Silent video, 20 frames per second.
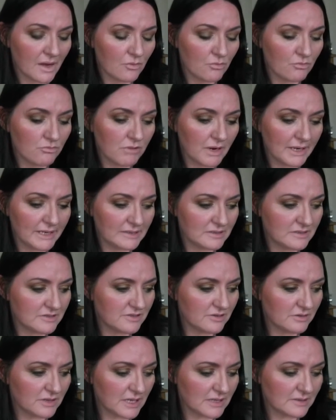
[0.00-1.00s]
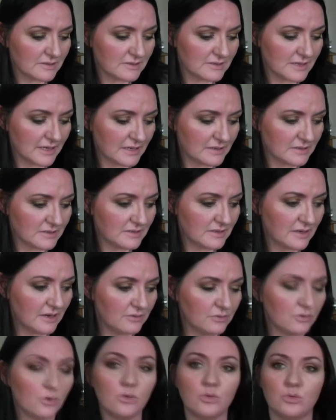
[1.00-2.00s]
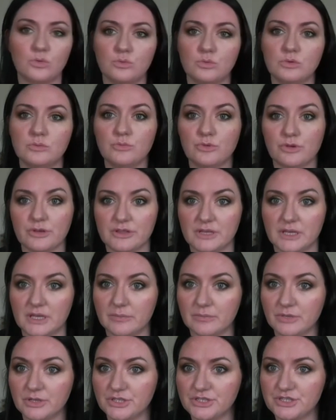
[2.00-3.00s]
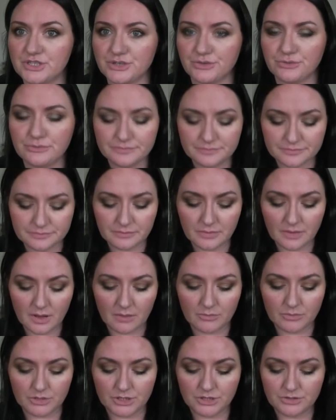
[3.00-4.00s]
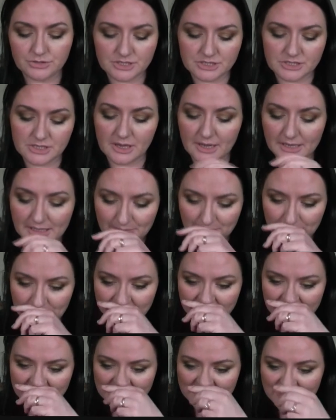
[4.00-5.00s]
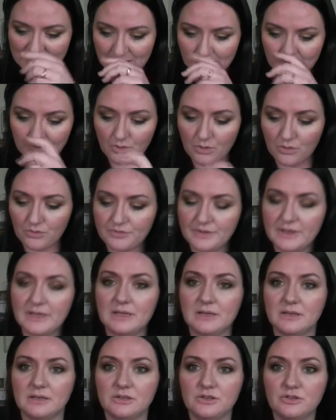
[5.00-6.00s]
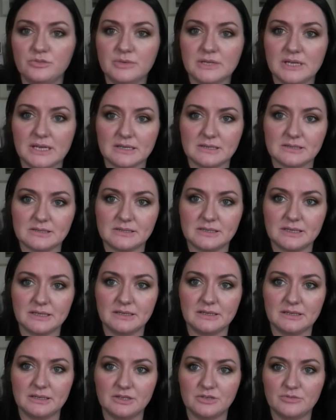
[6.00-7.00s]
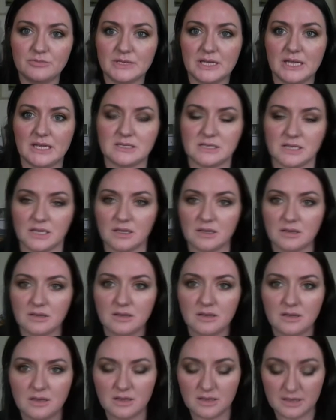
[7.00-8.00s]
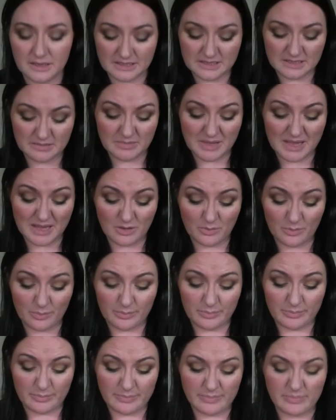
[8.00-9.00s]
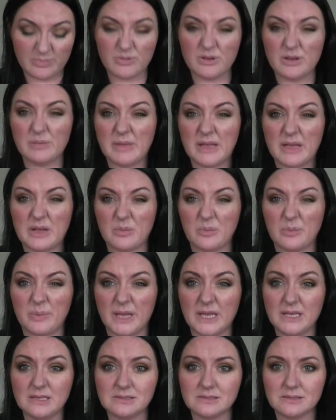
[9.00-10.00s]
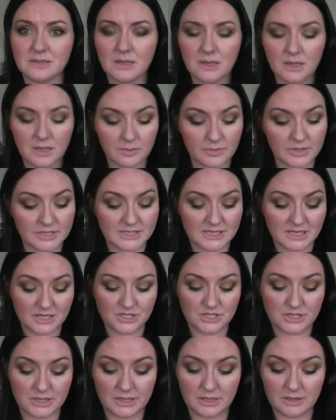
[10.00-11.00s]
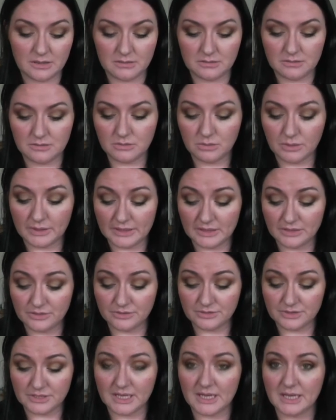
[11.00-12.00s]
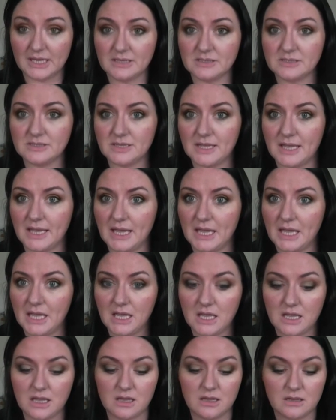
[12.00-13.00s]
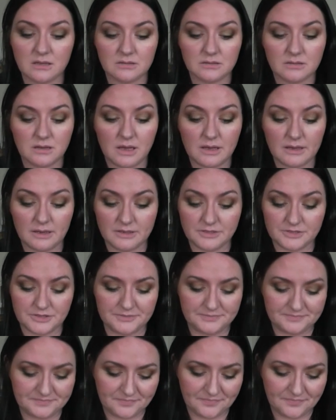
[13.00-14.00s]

Right, so that's it. Now, oh, one more thing I'm going to do. I'm going to use a tiny bit of this iNouvi Illumina Skin Illuminating. It's a pre-makeup base, but it's actually quite good as a highlighter.